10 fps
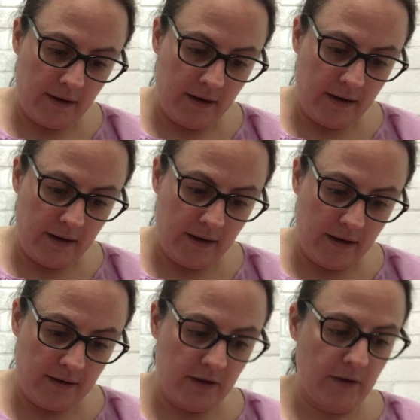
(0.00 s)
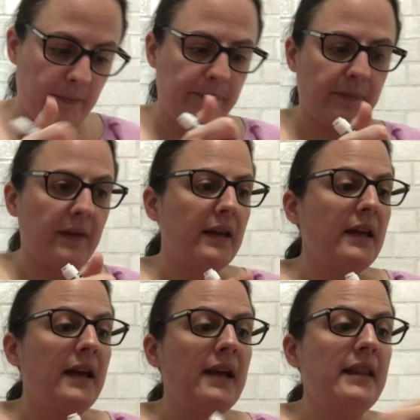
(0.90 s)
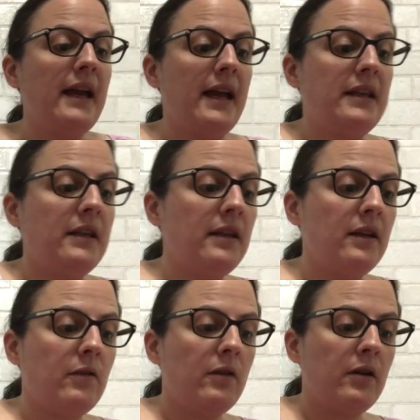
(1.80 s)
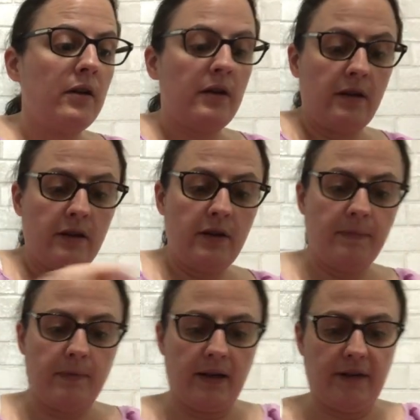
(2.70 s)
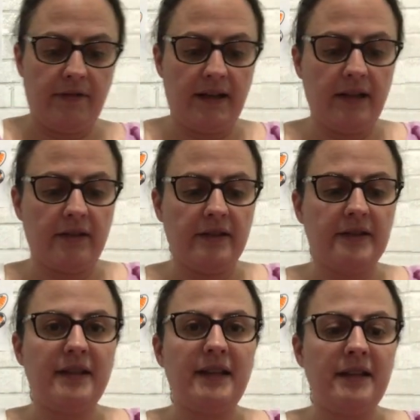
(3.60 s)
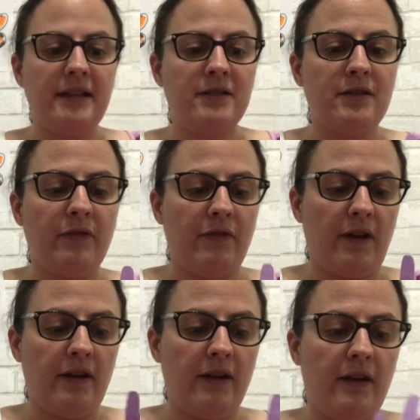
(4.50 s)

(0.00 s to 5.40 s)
and 2. And then your butterfly looks like this so far.